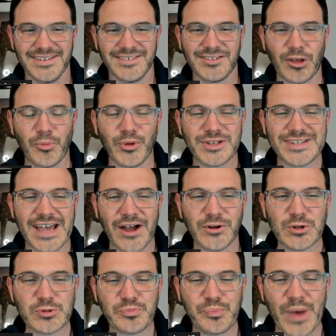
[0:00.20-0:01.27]
Doubling Down
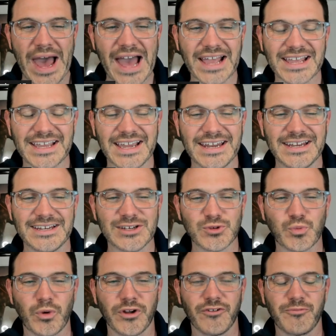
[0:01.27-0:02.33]
is back, and it is
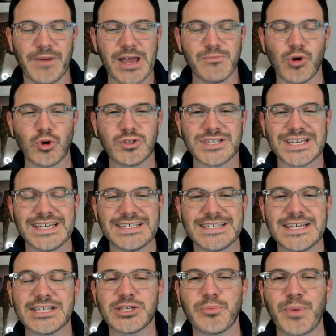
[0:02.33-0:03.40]
one of my most
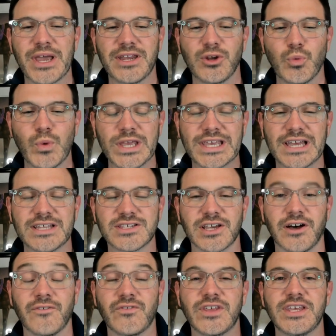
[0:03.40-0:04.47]
anticipated weekends
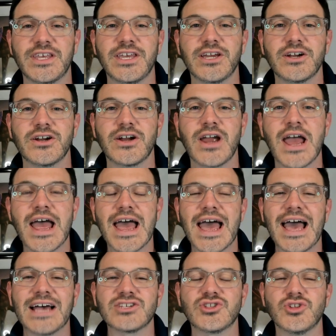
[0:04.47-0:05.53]
of the year,
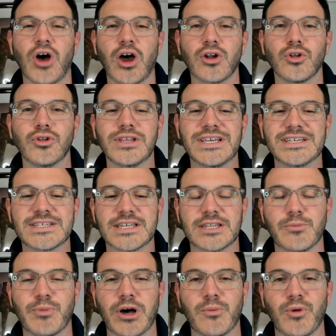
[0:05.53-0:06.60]
as not only is it
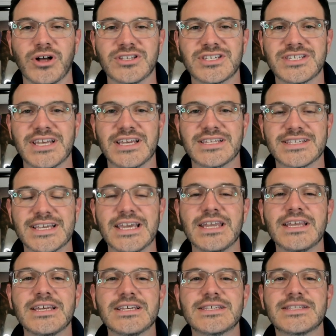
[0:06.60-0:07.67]
the Belmont Stakes,
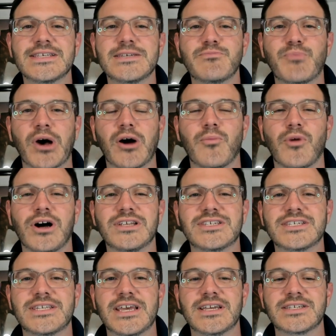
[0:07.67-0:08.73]
it is the Belmont
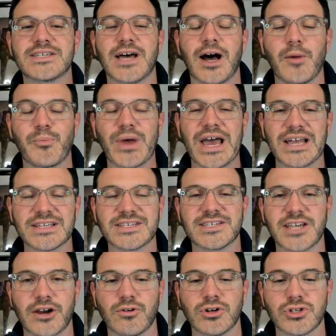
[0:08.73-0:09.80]
Stakes up at
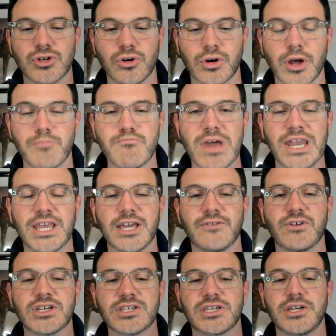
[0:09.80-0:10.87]
Saratoga. Many
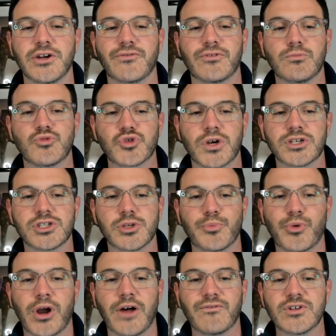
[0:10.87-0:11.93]
of us here from Trust the
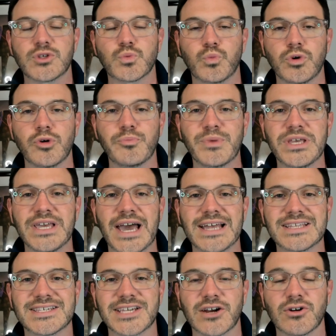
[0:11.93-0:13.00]
Profits will be
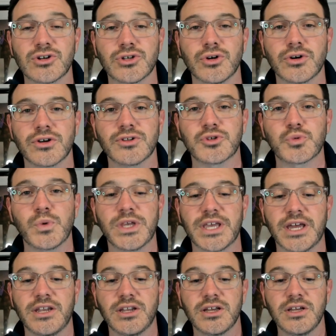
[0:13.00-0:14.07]
at Saratoga this
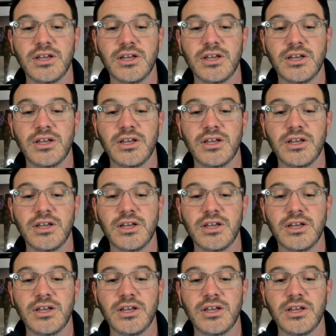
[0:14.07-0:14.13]
weekend.